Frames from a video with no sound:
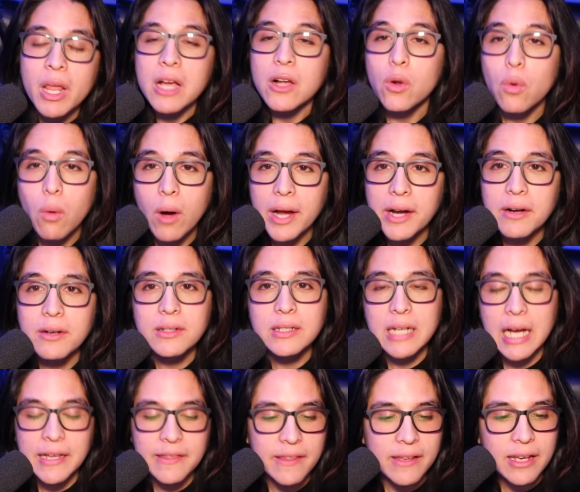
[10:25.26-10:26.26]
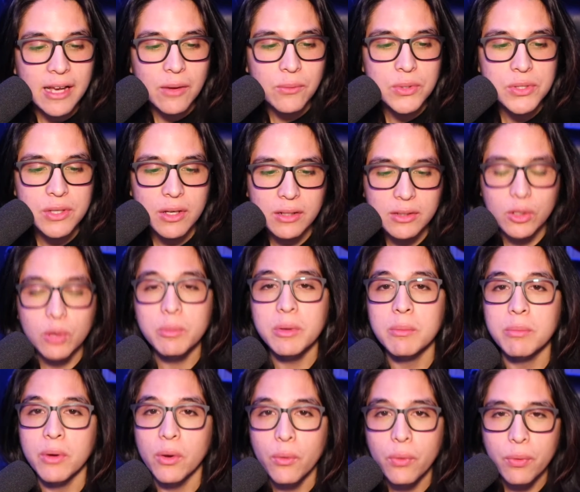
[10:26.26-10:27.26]
choir, I think I was a little bit
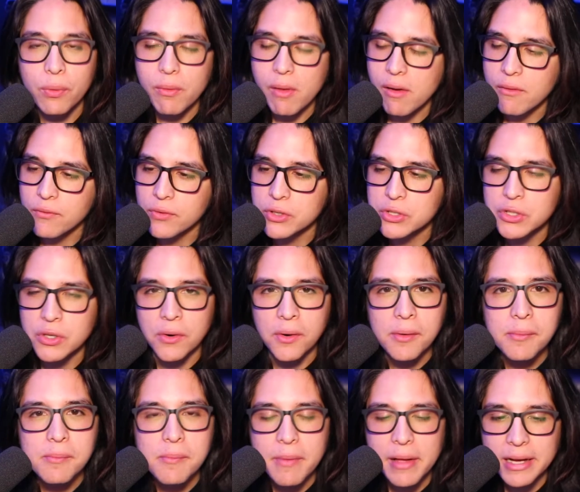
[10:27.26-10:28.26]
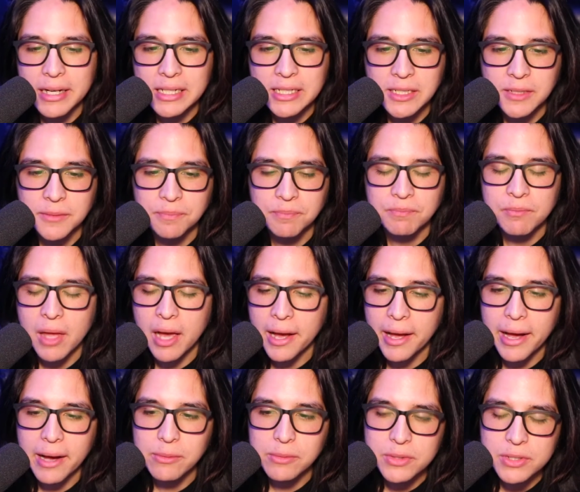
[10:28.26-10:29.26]
of both for sure. Um,
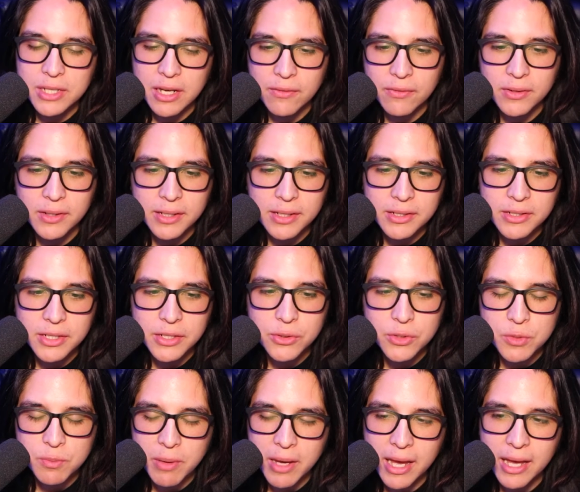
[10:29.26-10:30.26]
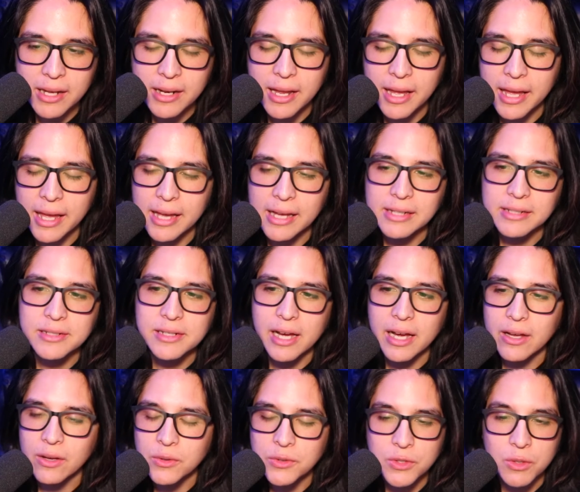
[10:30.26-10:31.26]
I, I was definitely a teacher's pet, and
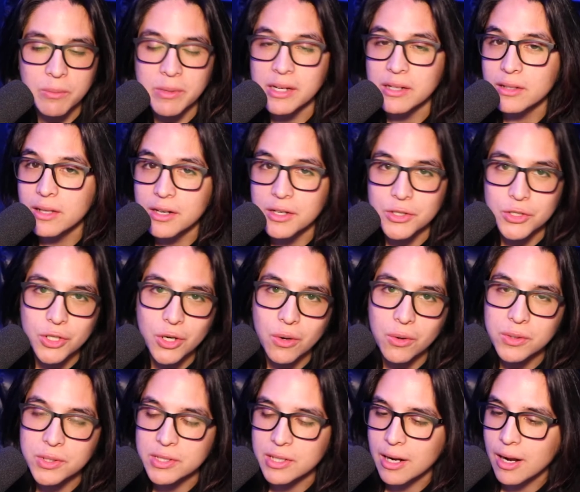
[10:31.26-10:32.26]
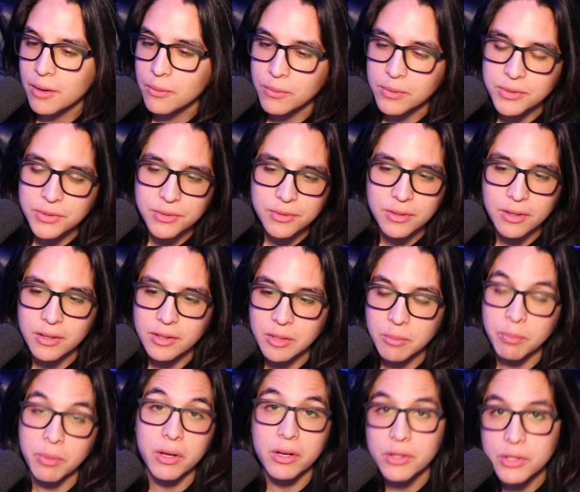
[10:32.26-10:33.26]
I also made a lot of jokes, and I was uh, the
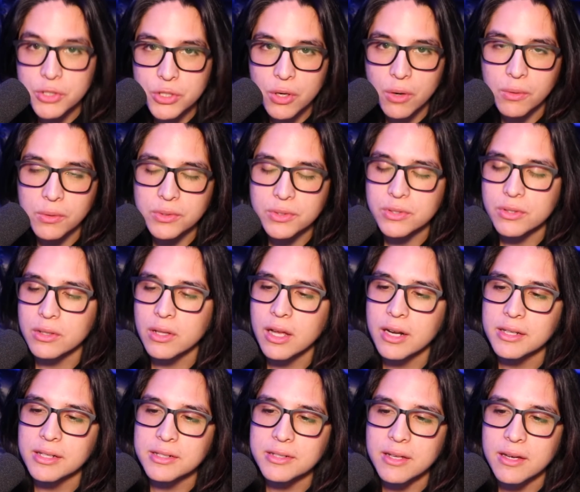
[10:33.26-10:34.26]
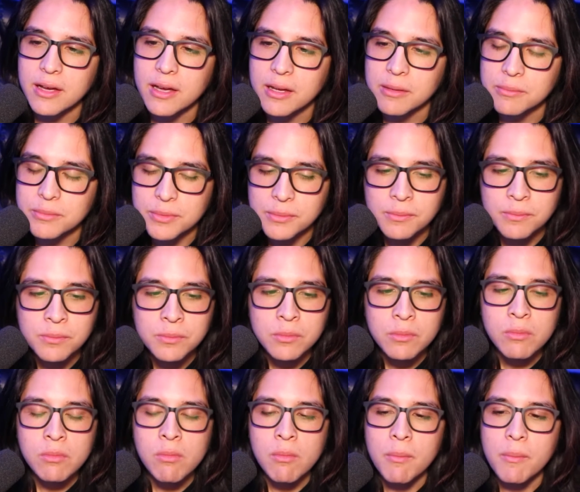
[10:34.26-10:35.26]
butt of the jokes a lot of the time,
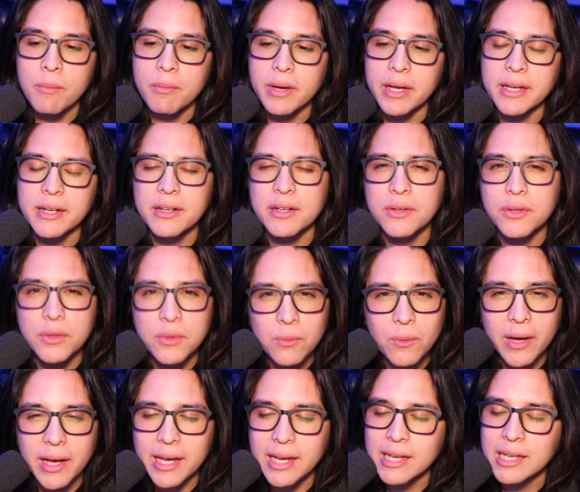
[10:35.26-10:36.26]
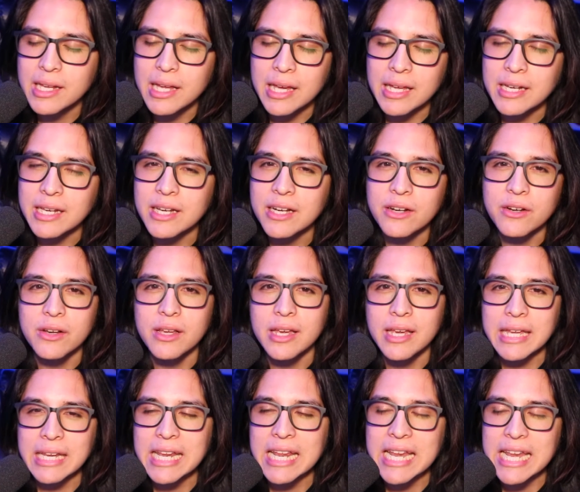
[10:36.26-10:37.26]
in a good way and in an,
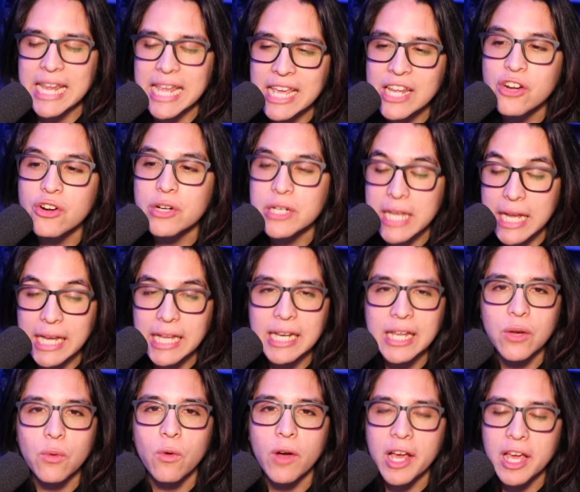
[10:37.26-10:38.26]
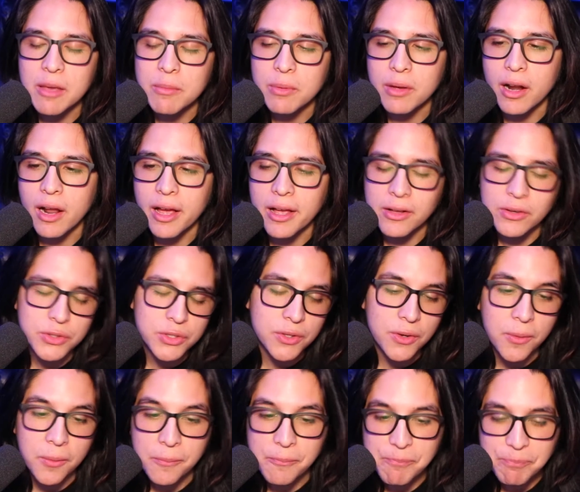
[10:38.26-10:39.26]
in an entertaining way. But I
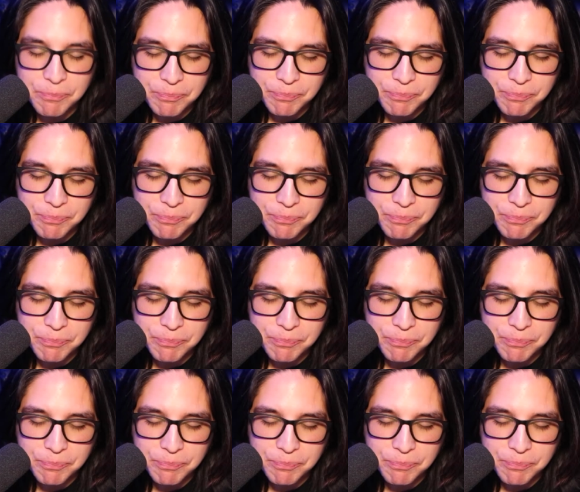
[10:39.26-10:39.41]
also,